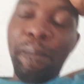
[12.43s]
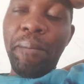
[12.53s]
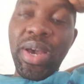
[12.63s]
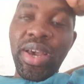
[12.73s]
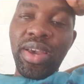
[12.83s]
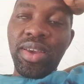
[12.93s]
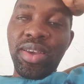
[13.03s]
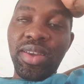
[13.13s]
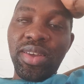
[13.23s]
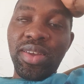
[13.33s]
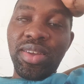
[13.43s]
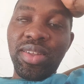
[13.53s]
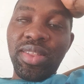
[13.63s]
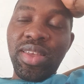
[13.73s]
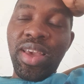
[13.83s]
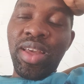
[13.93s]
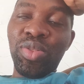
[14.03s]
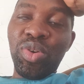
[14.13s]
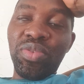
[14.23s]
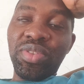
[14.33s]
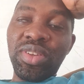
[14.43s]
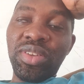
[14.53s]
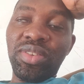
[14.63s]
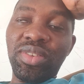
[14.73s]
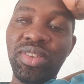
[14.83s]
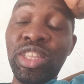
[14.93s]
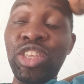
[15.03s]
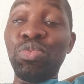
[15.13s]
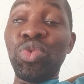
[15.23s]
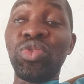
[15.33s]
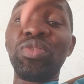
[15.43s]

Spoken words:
By the end of this month,